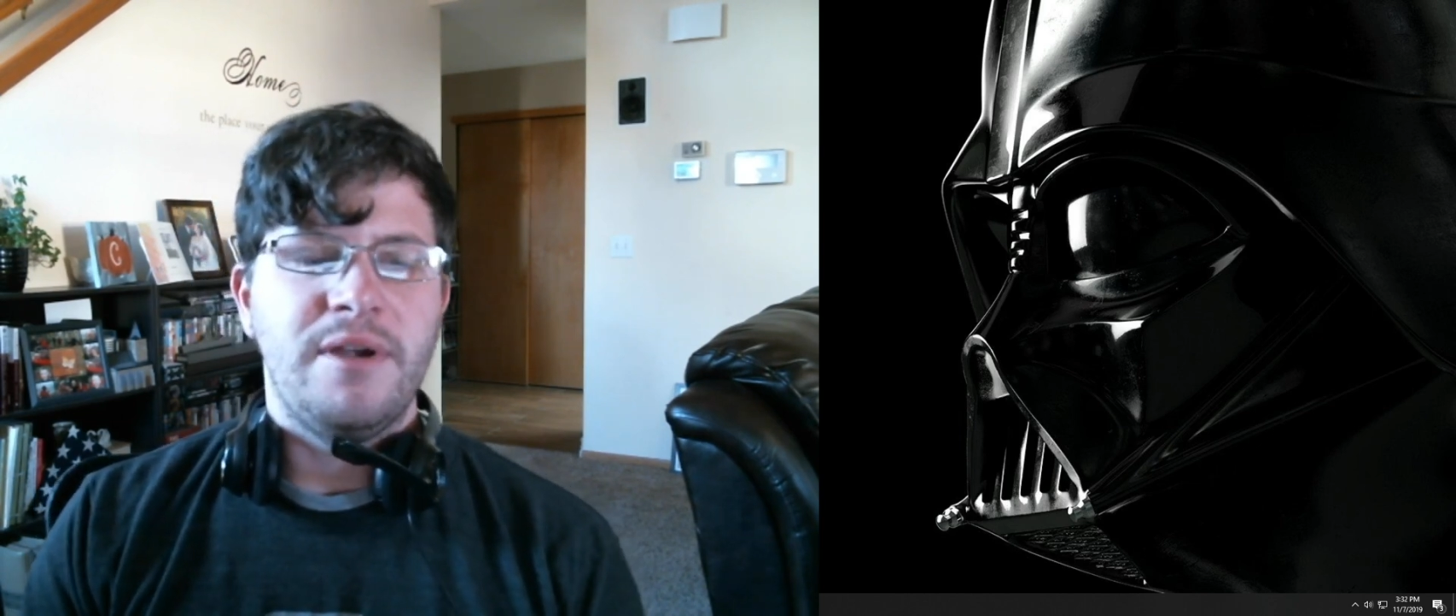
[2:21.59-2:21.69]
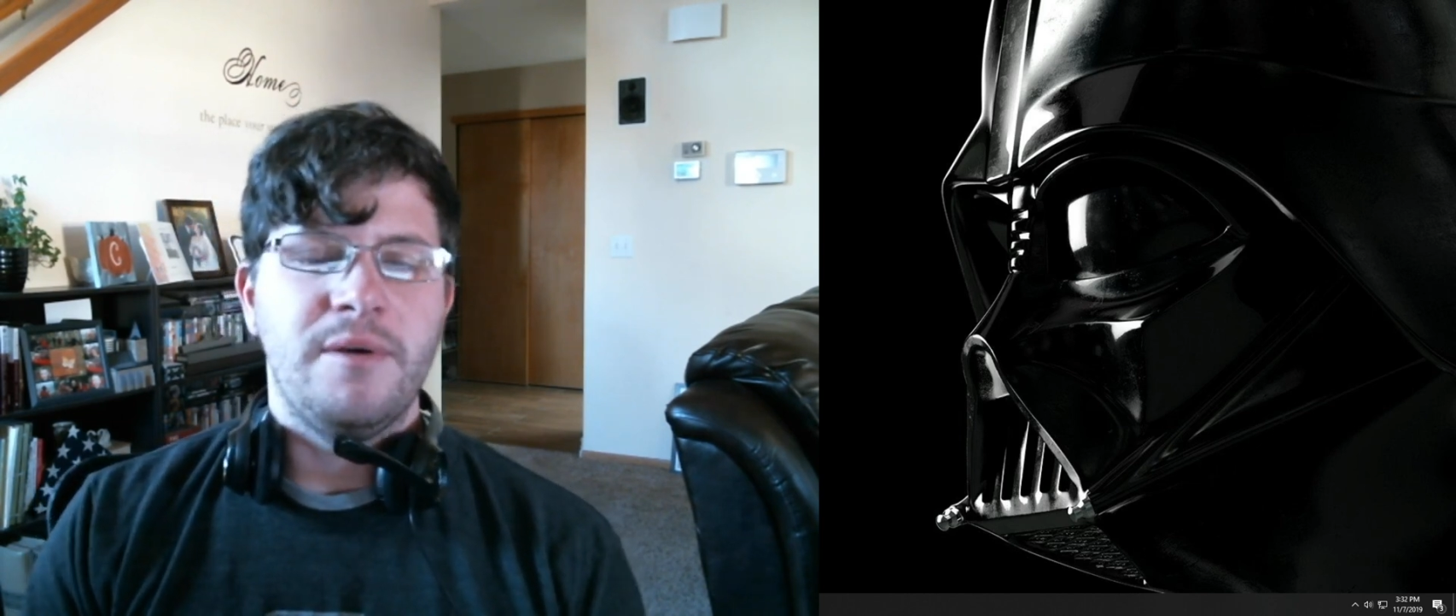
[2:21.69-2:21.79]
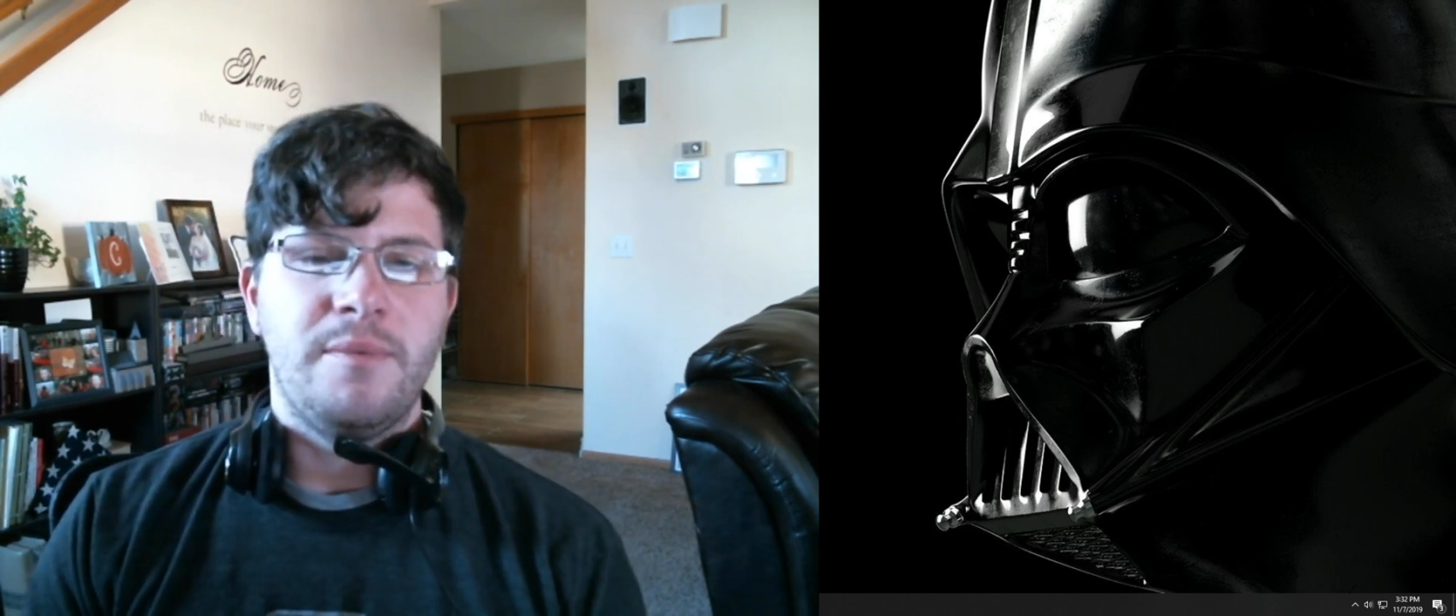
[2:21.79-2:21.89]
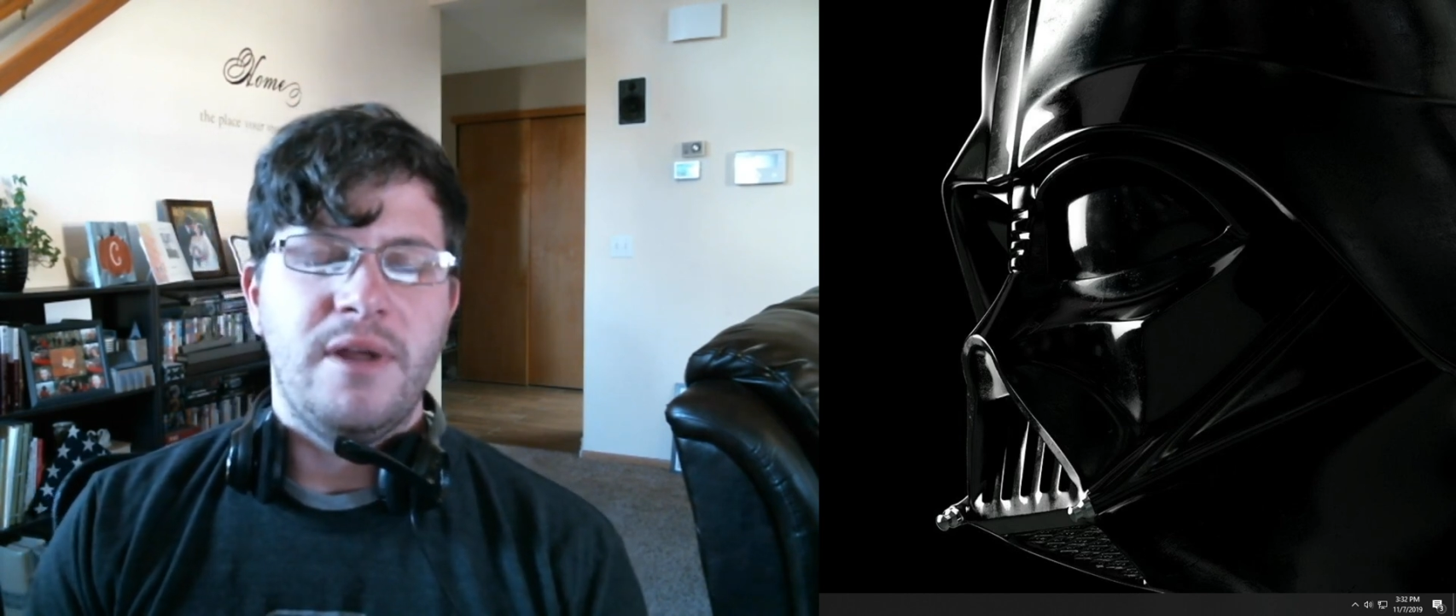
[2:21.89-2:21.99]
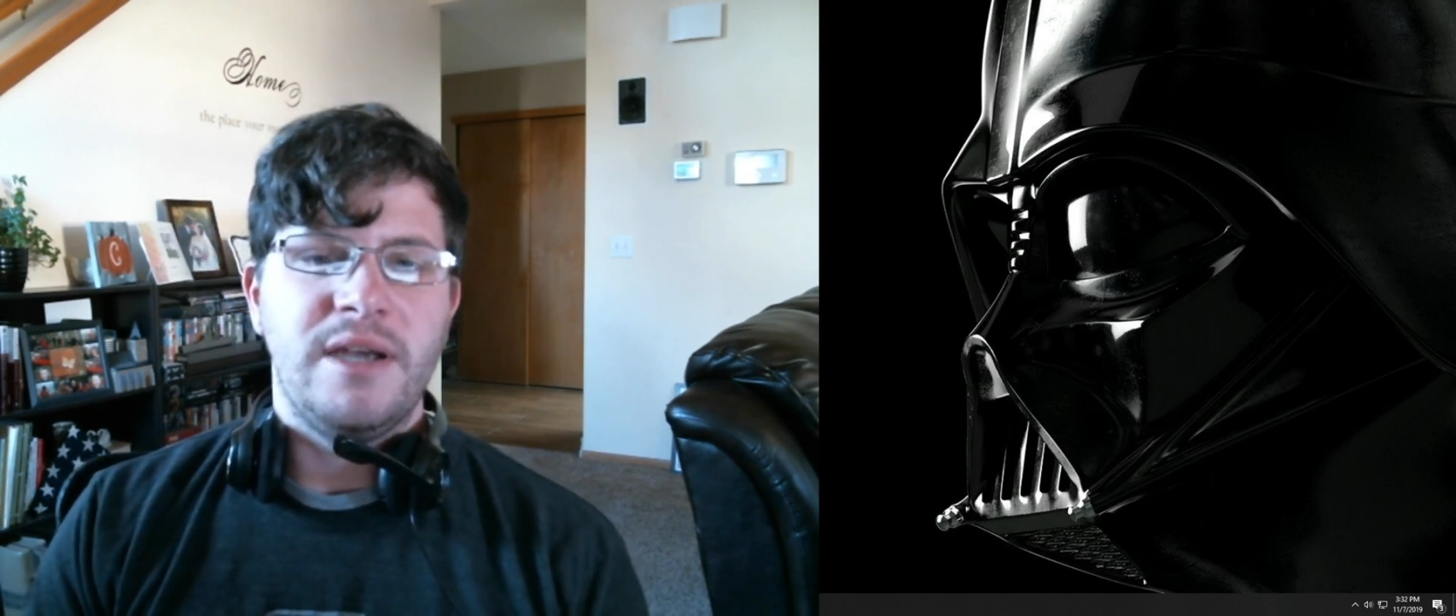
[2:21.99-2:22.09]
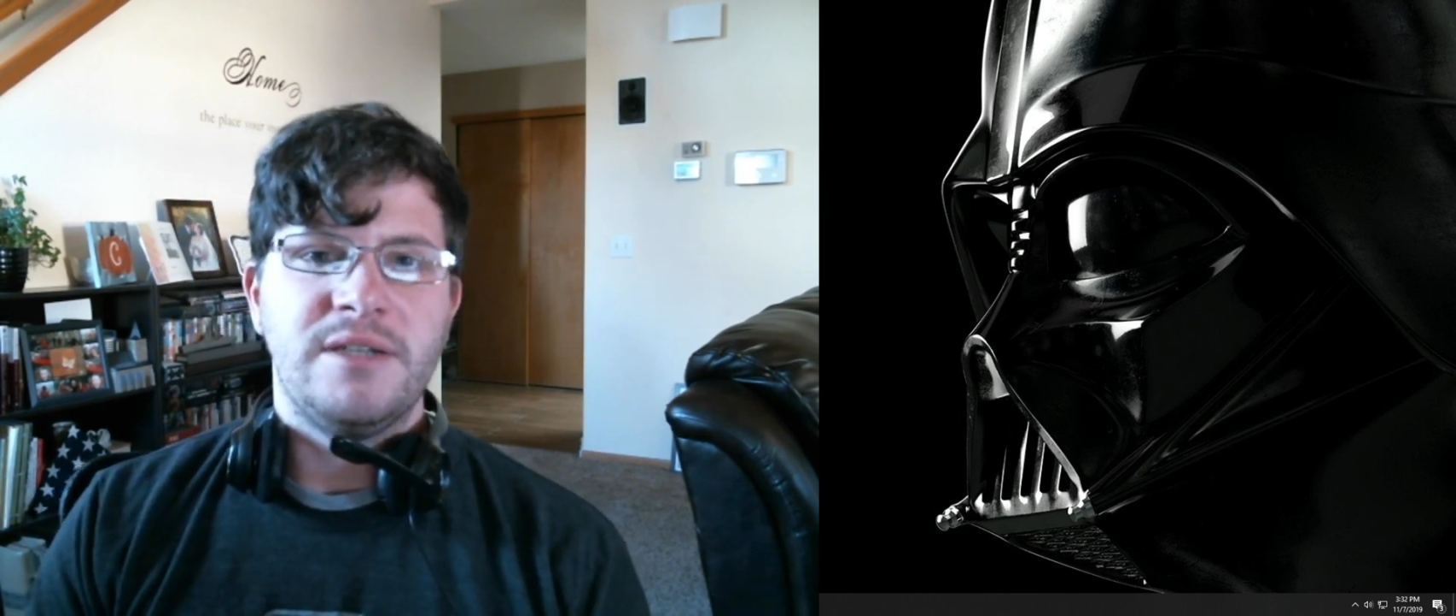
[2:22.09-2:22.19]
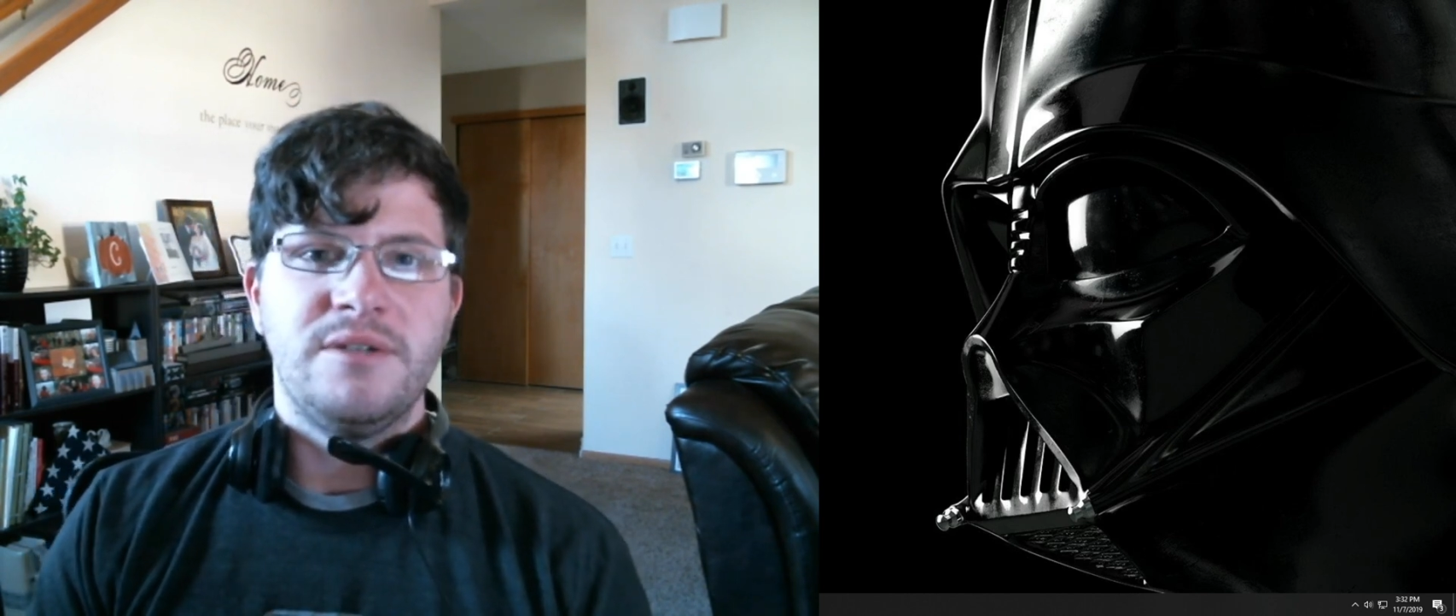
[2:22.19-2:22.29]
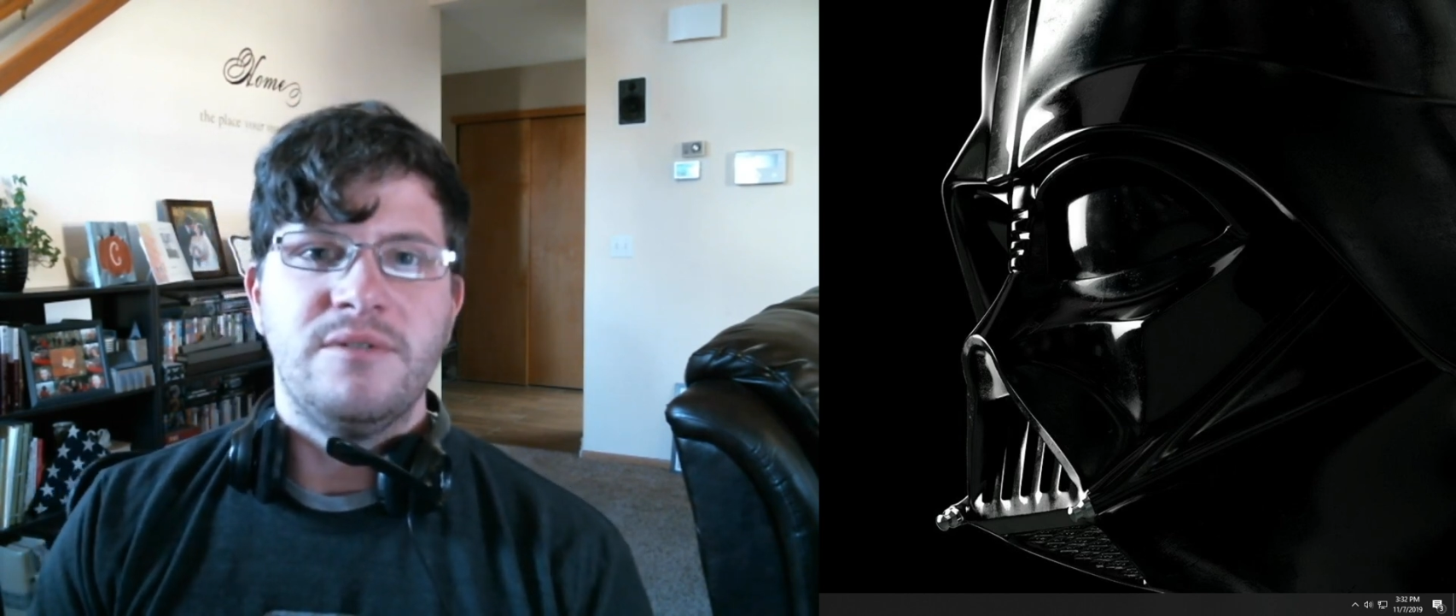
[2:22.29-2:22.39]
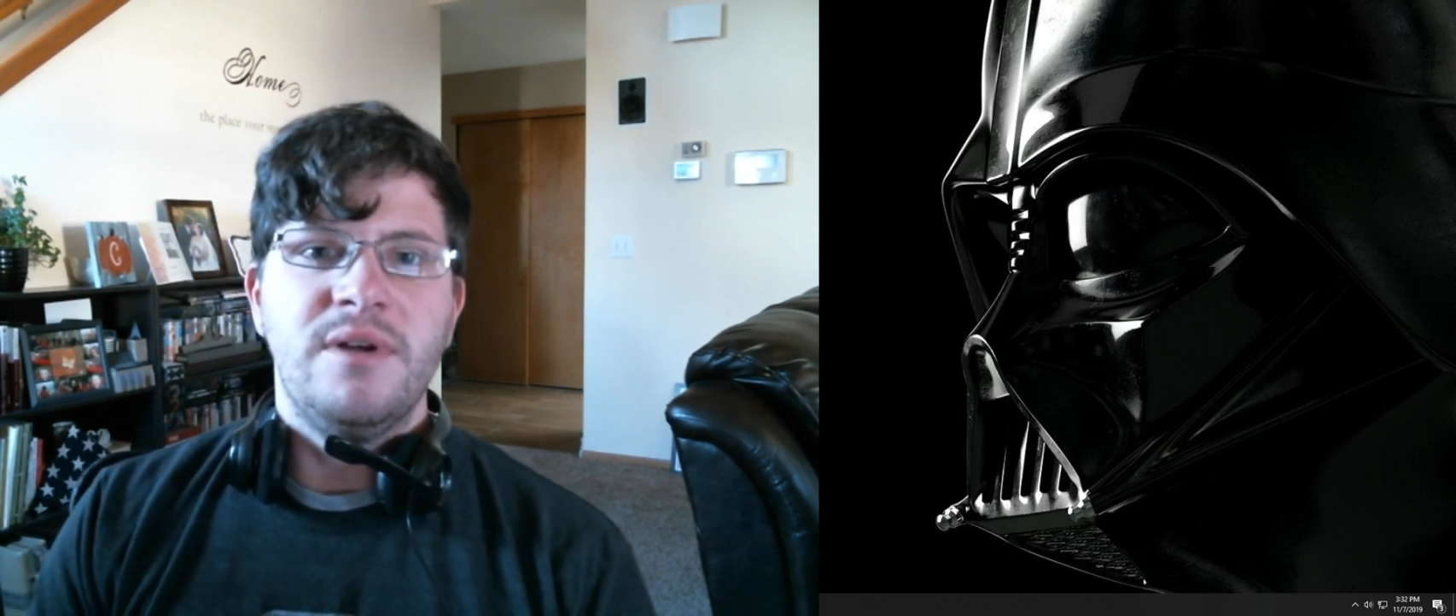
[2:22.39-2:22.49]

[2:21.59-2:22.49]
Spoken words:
you're applying to.